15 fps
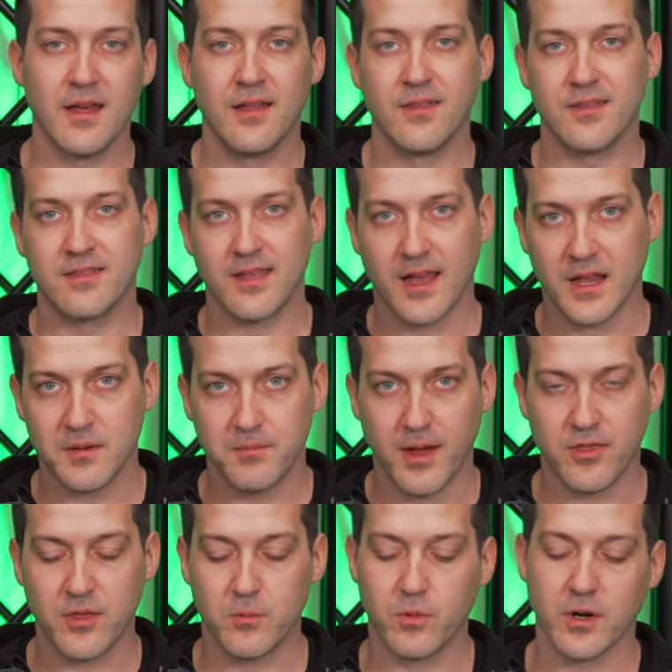The second
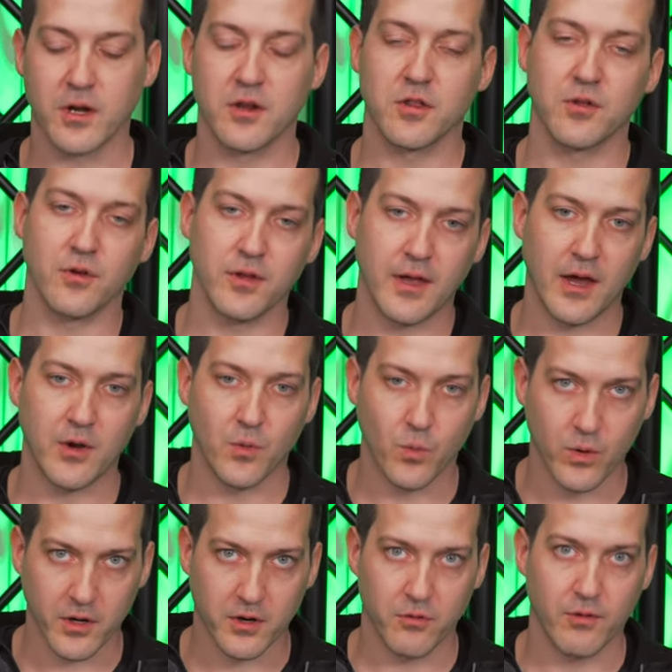method, we're going to show you how to
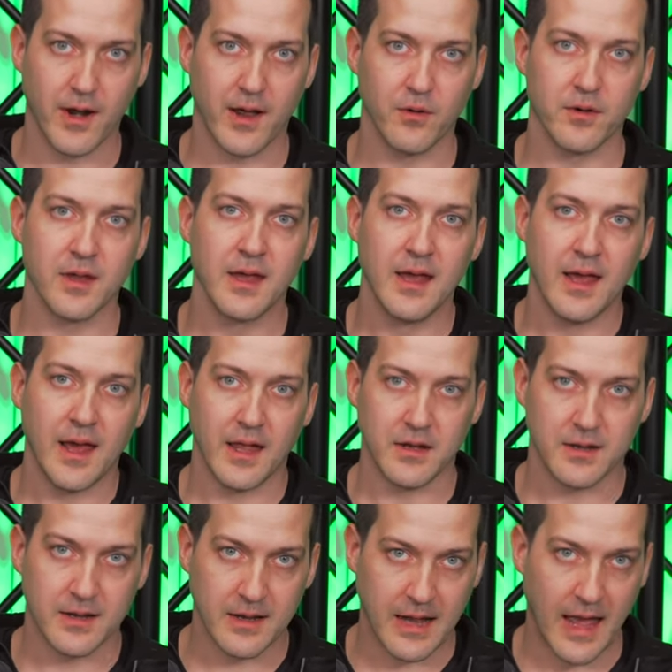work around
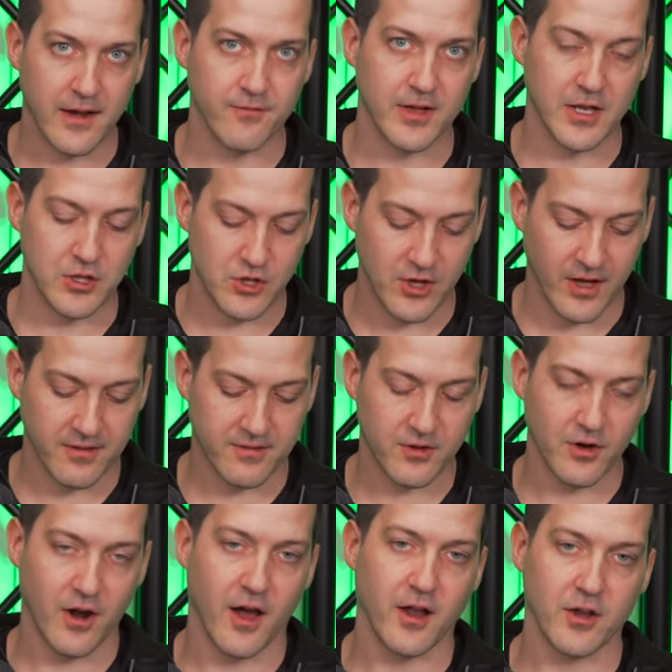and kind of adjust
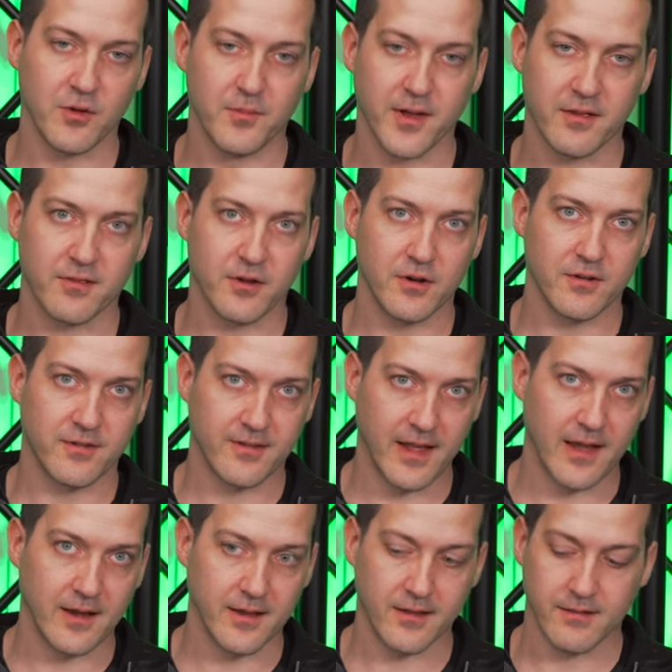your audio mixer's
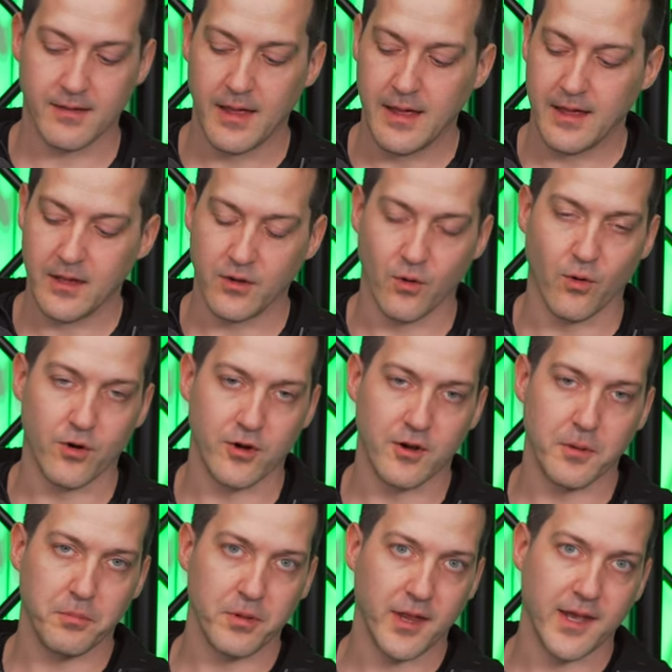settings in order
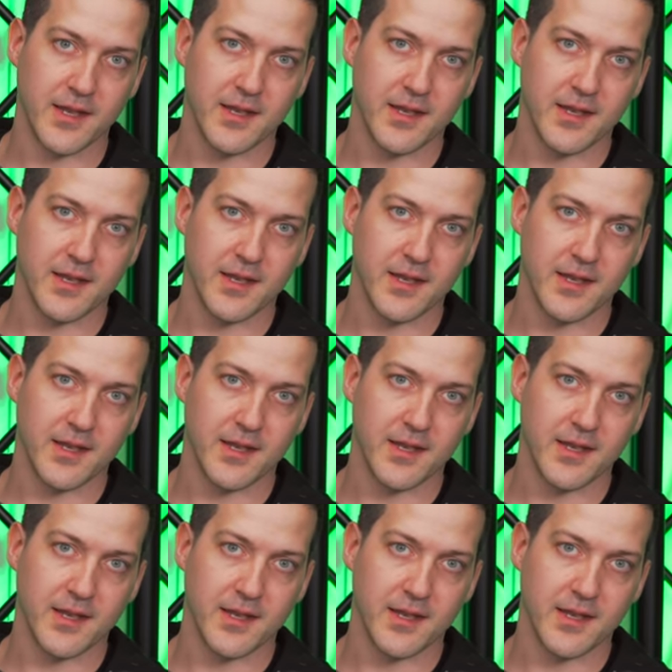to play